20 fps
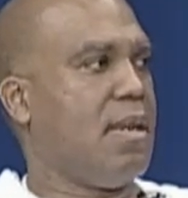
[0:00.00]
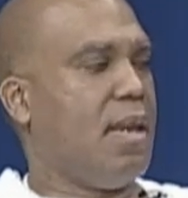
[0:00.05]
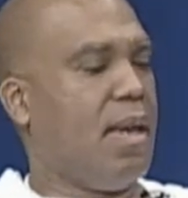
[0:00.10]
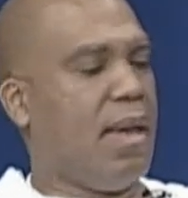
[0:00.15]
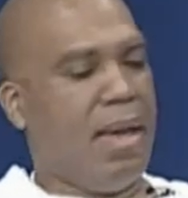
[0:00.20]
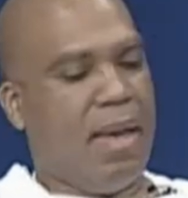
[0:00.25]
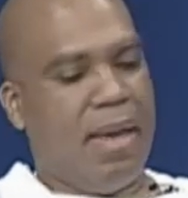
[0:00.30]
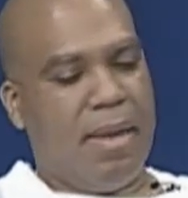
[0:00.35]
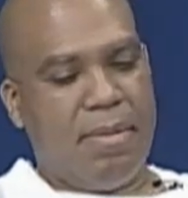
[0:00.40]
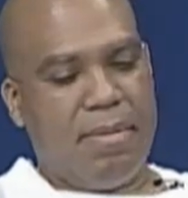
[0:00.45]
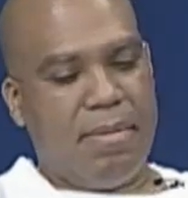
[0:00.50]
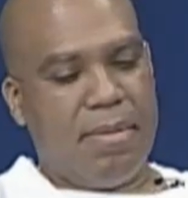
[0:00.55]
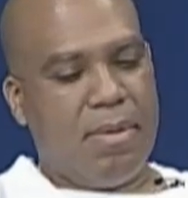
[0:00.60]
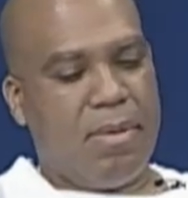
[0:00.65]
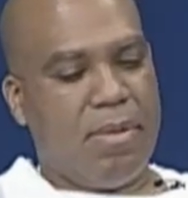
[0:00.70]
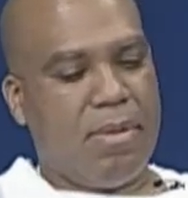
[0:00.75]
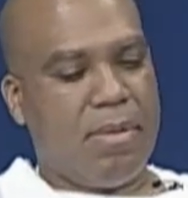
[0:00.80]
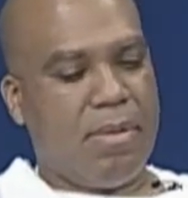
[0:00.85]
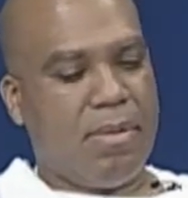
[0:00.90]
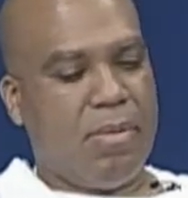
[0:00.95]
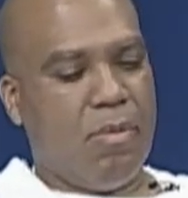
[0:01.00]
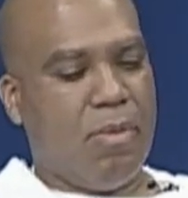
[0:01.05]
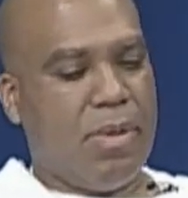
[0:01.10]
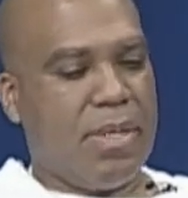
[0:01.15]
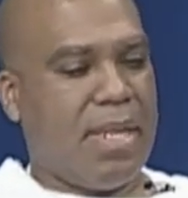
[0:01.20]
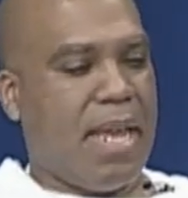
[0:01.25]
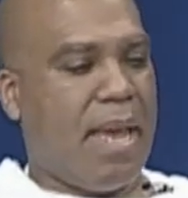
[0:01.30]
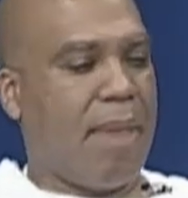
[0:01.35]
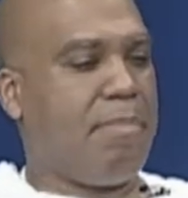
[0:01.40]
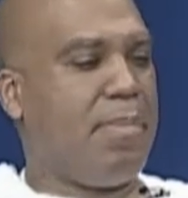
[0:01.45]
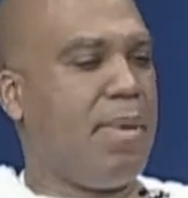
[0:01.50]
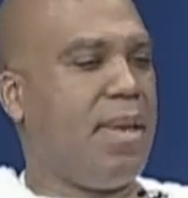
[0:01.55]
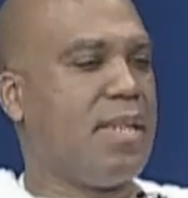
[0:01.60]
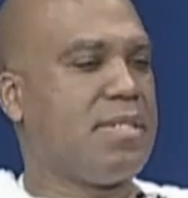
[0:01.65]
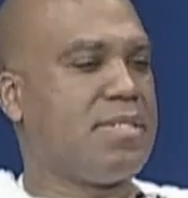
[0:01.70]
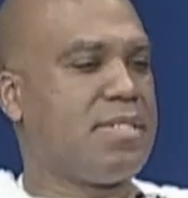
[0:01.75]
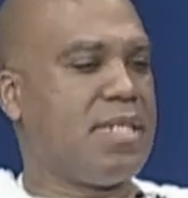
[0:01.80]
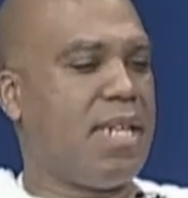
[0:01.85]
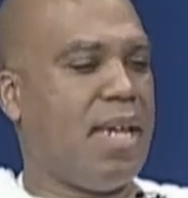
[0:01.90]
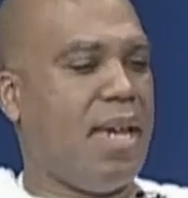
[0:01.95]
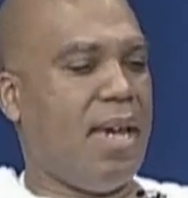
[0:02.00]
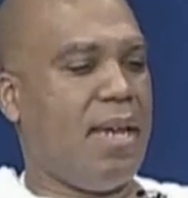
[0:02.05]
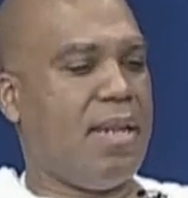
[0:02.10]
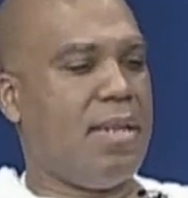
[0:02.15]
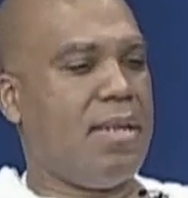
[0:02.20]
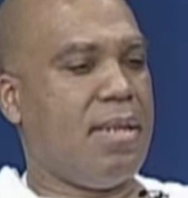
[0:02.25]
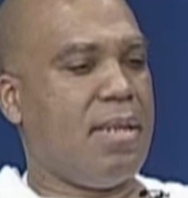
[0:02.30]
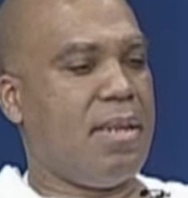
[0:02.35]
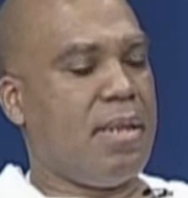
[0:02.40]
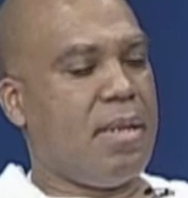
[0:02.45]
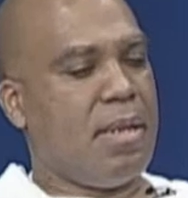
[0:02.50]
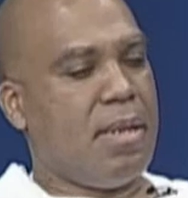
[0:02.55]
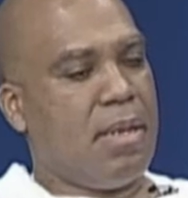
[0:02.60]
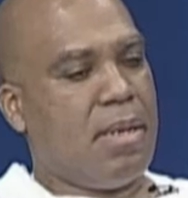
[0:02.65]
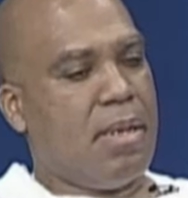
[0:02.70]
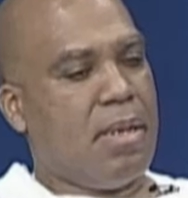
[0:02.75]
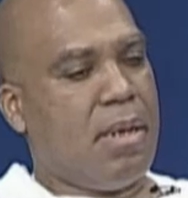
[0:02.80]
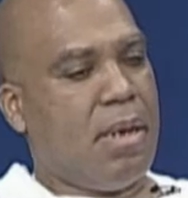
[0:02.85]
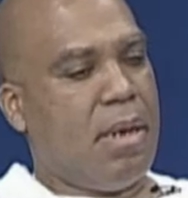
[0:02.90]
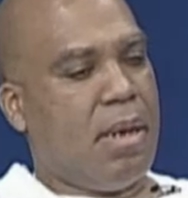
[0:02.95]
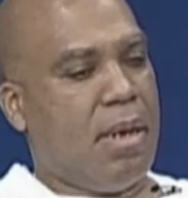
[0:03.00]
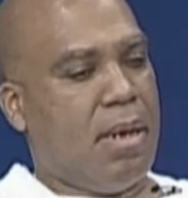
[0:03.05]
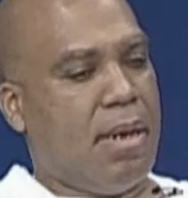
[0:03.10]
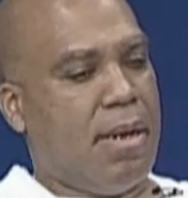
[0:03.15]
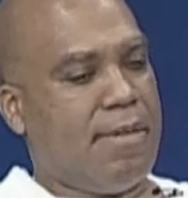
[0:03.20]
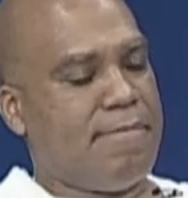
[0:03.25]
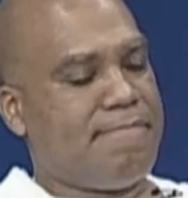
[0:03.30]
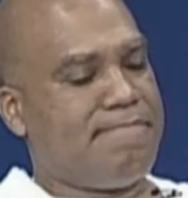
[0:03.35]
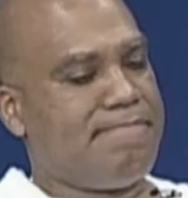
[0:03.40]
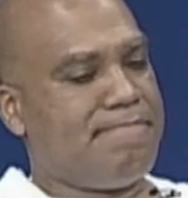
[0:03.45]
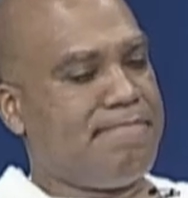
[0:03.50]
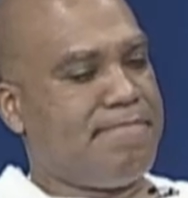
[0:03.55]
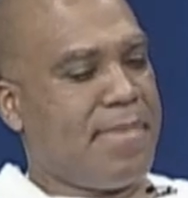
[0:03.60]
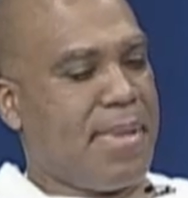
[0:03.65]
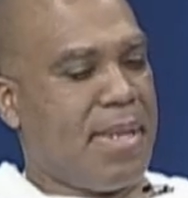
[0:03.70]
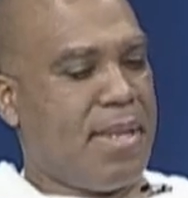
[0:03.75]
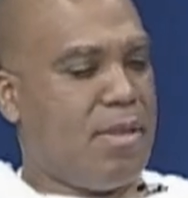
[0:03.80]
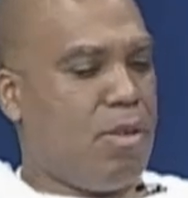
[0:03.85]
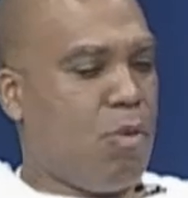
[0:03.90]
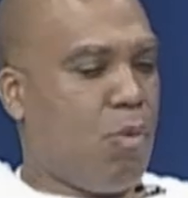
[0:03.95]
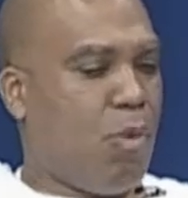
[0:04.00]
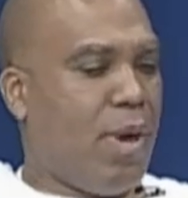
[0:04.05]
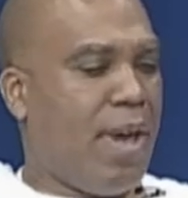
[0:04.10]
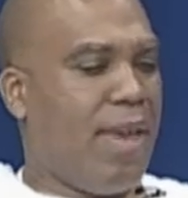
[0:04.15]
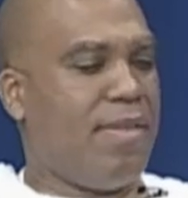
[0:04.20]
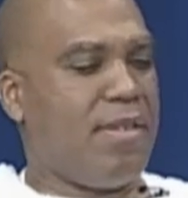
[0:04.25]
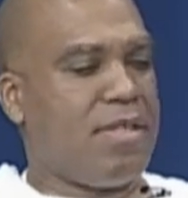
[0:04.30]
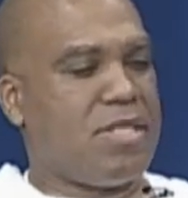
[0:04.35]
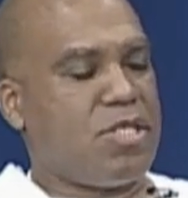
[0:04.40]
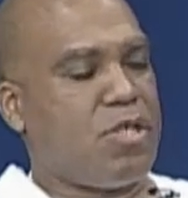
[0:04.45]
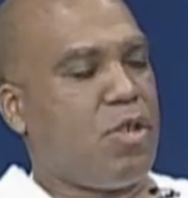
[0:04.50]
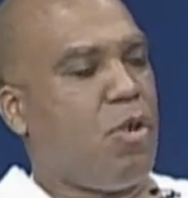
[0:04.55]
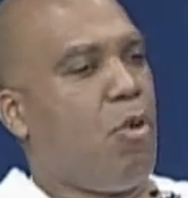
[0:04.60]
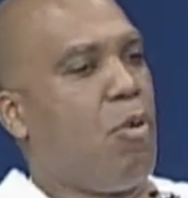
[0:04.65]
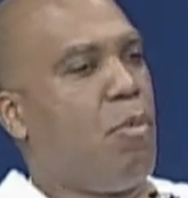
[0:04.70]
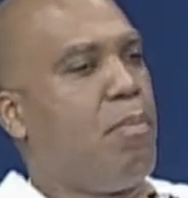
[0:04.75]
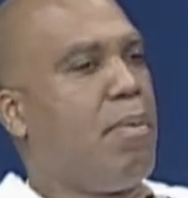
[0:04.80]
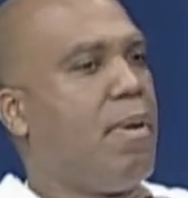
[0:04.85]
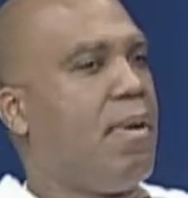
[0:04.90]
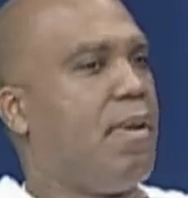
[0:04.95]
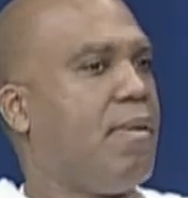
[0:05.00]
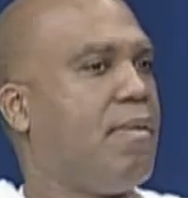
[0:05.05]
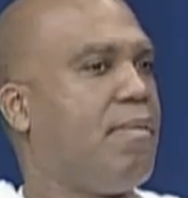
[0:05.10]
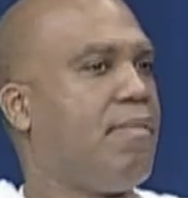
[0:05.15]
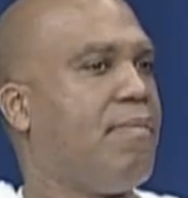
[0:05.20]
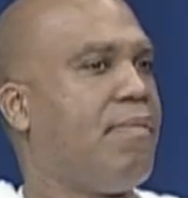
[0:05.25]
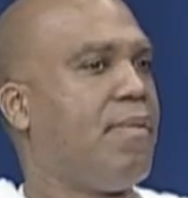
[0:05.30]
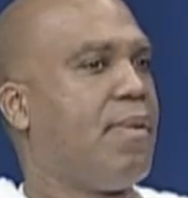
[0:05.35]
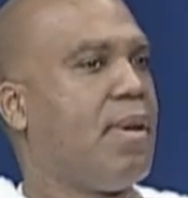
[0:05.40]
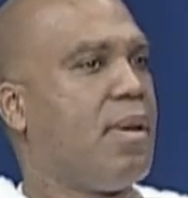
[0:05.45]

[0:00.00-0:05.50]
And with that being said, uh, the way the scope of